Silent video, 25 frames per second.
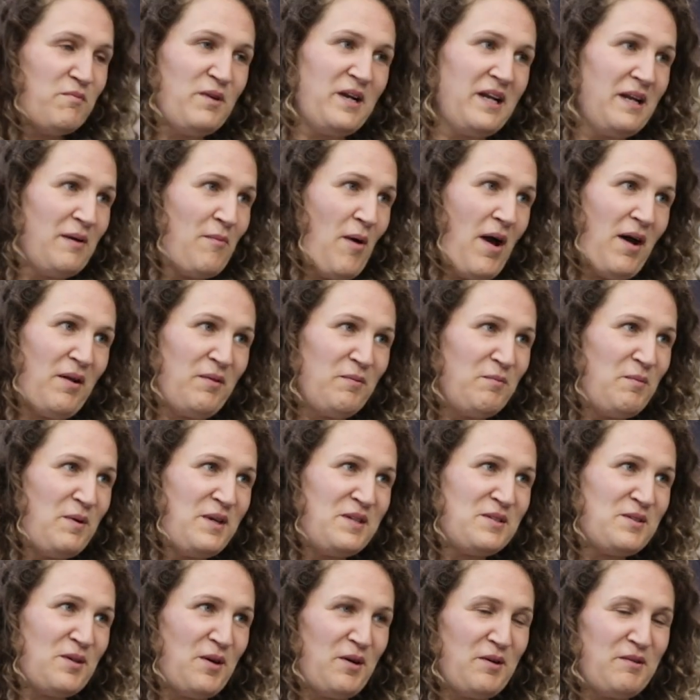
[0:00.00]
really well. We
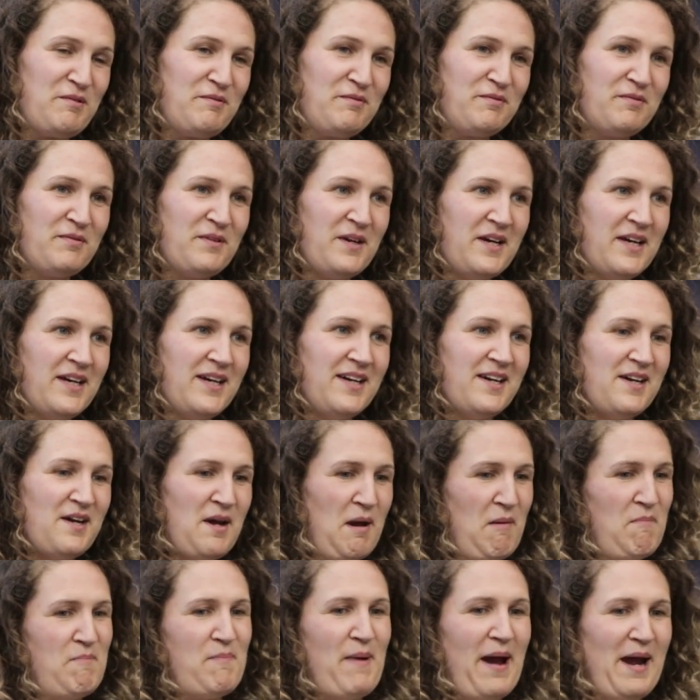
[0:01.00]
sort of
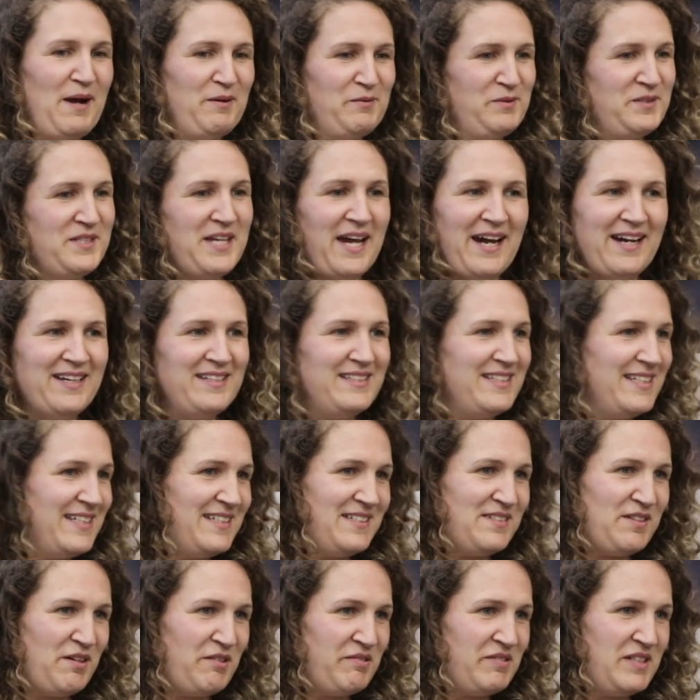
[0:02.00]
bounce
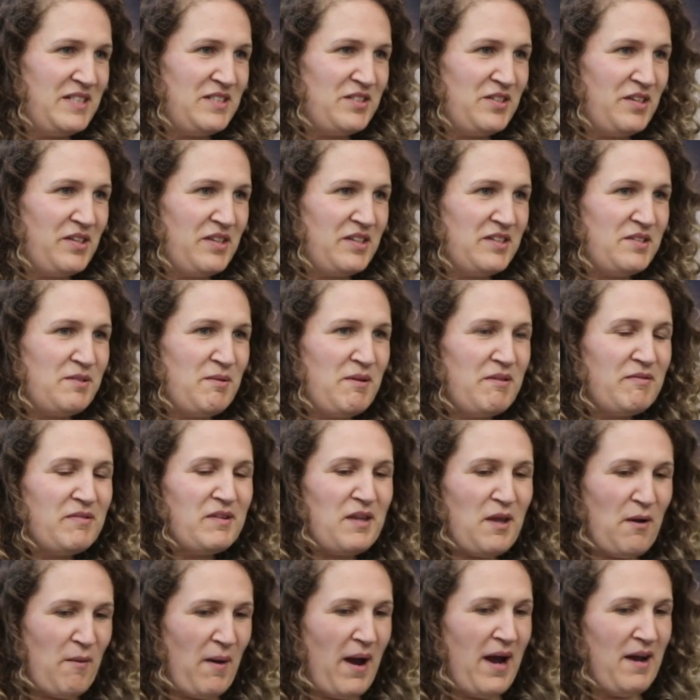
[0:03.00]
ideas off each other. So
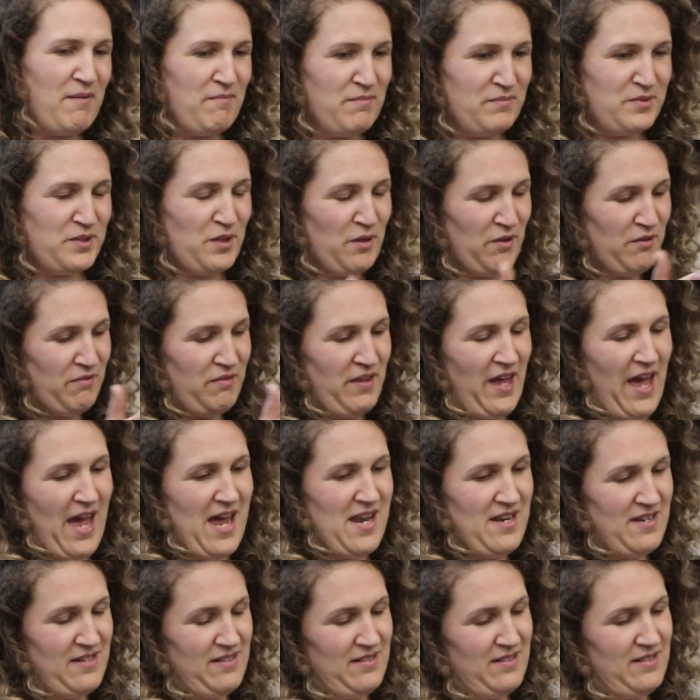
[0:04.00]
even though I'm sort of the
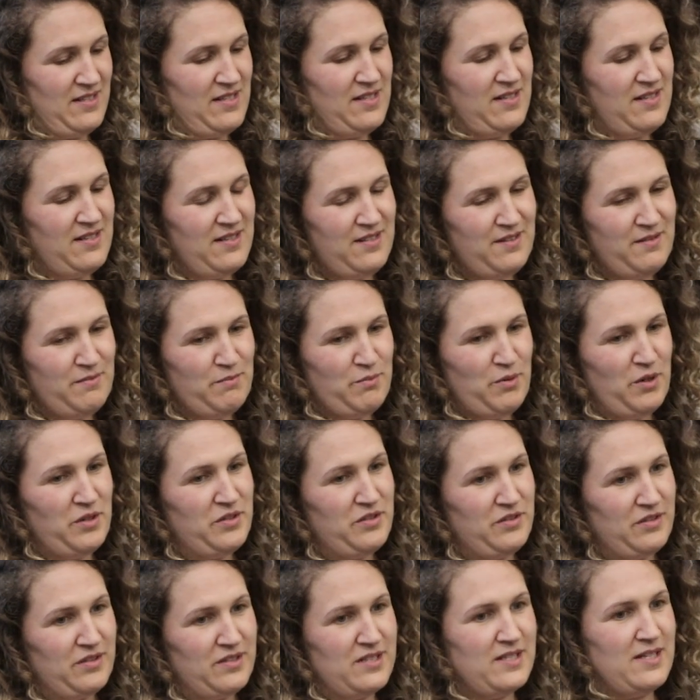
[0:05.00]
end
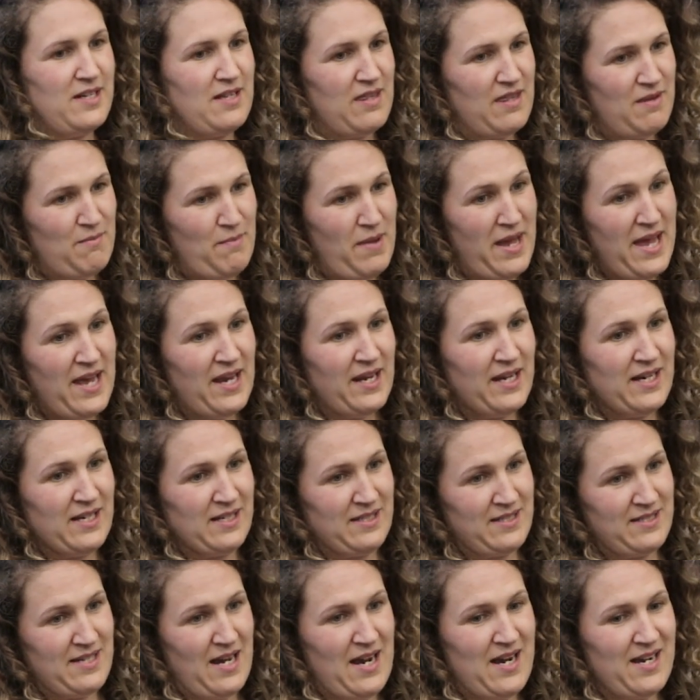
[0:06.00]
product in the
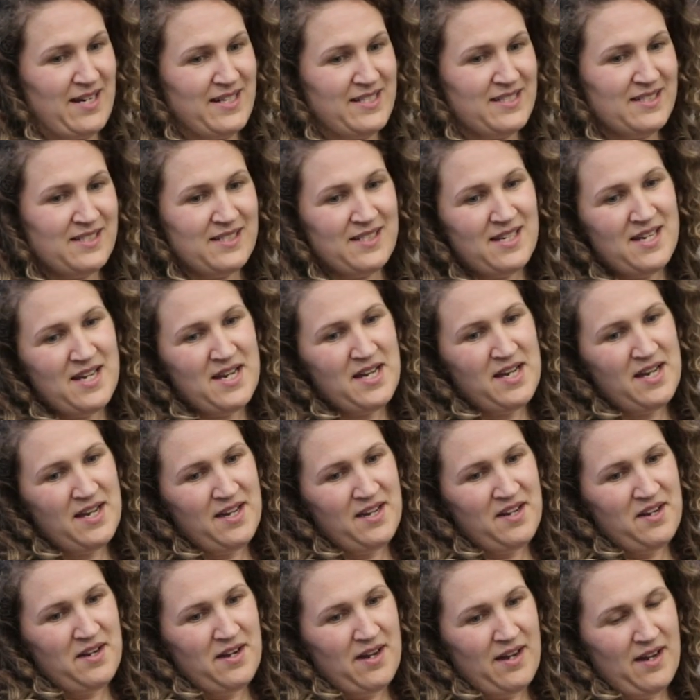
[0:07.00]
making side,
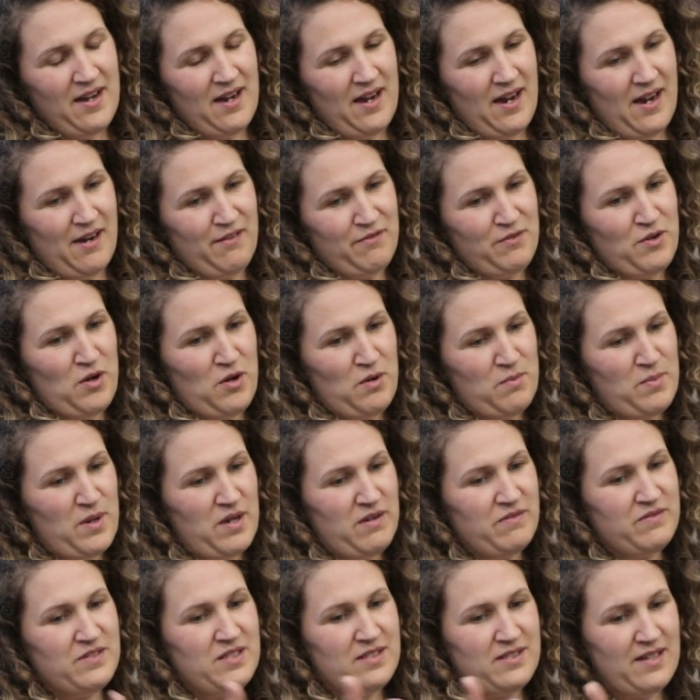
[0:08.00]
I've got a bit
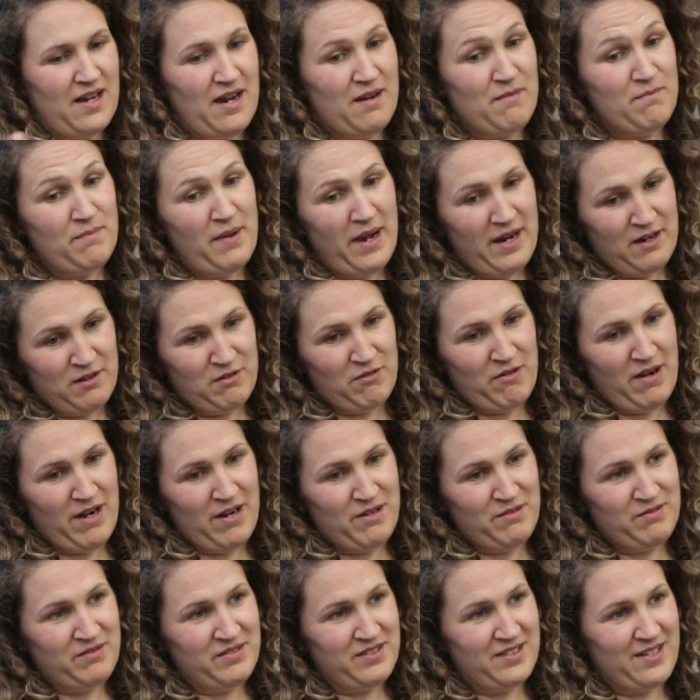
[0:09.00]
of design
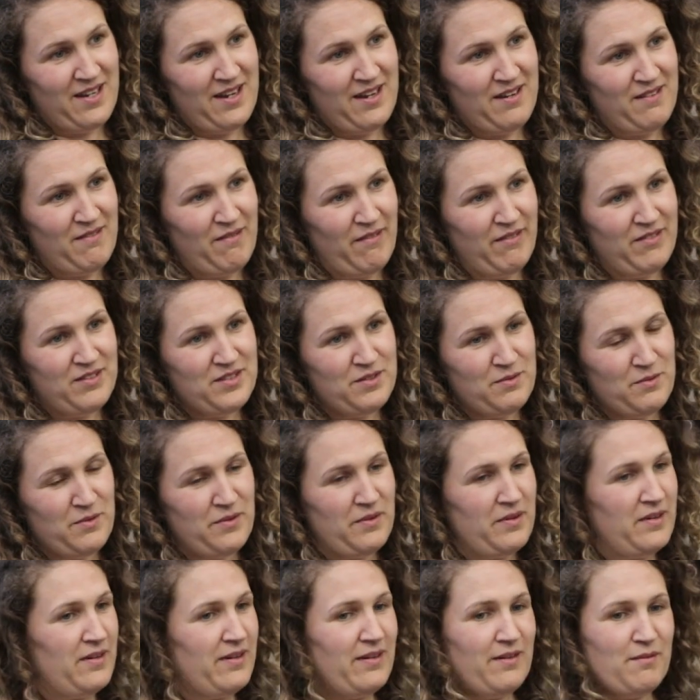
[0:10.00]
background, and
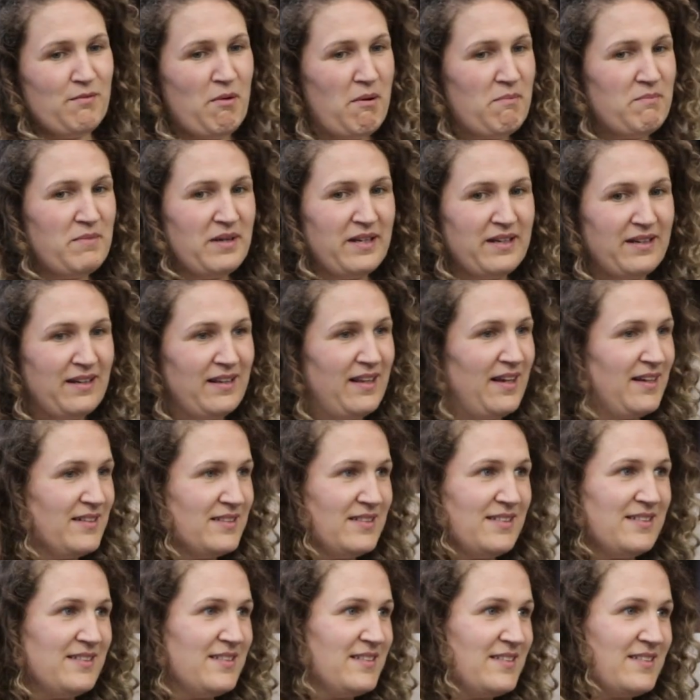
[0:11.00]
when me and
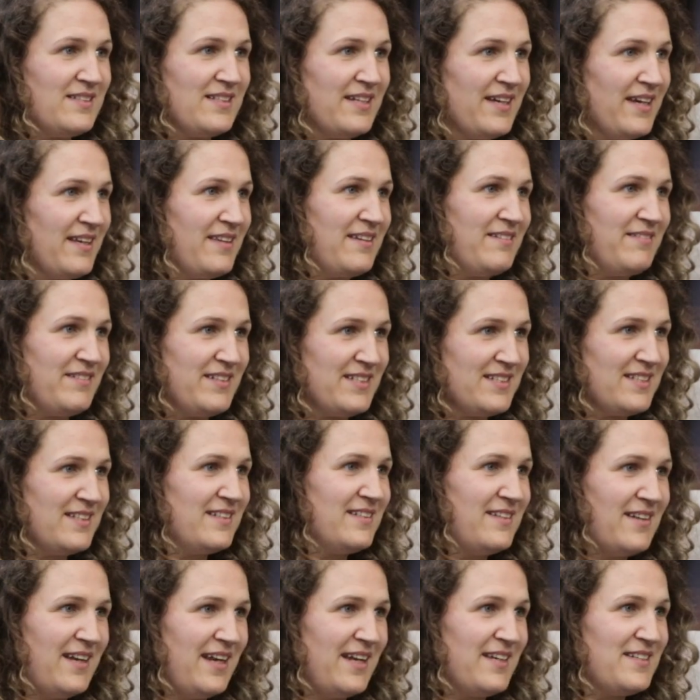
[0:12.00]
Alexis are together,
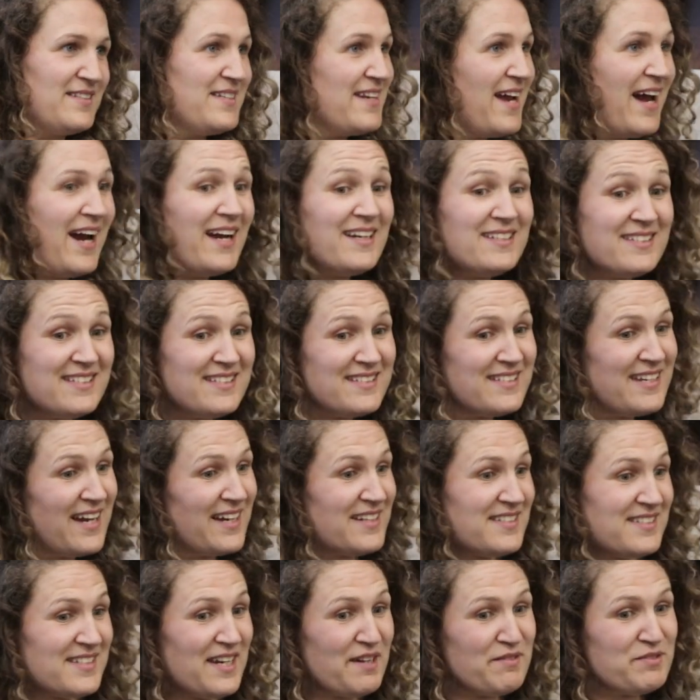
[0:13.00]
it's nice. It's
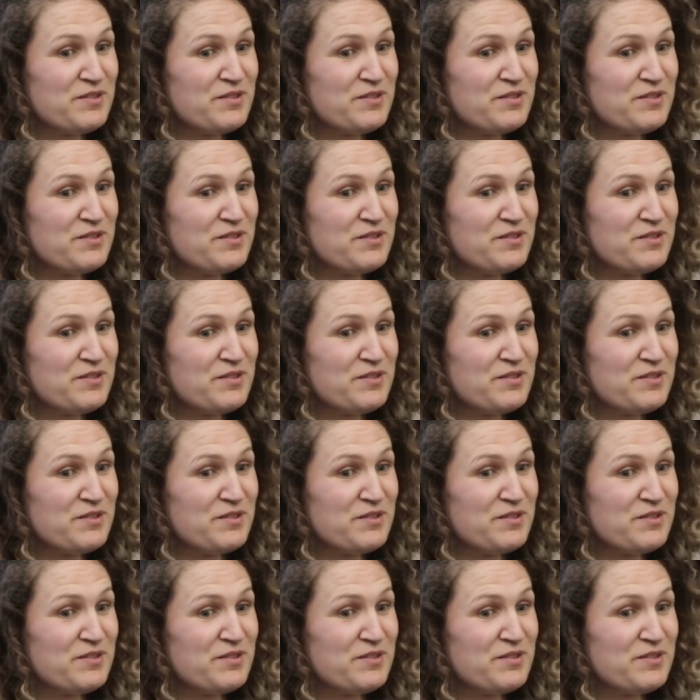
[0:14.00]
nice to have